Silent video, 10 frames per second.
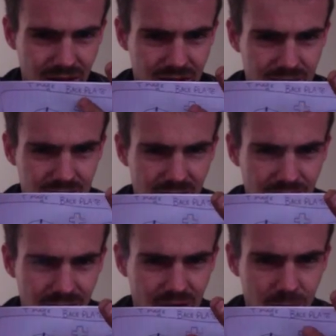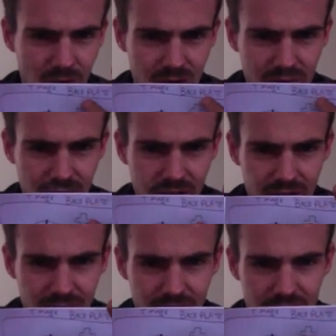just like a little model here in
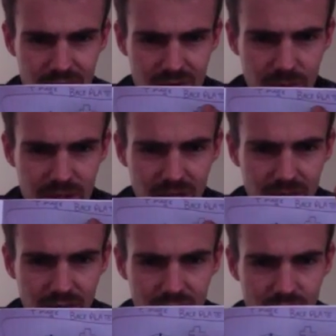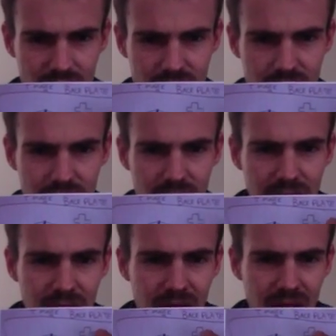the front. It's almost like a cross.
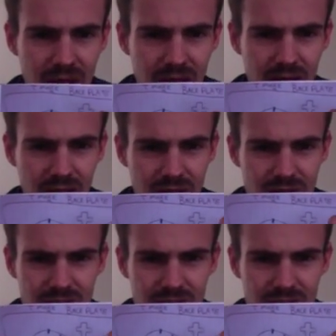It's just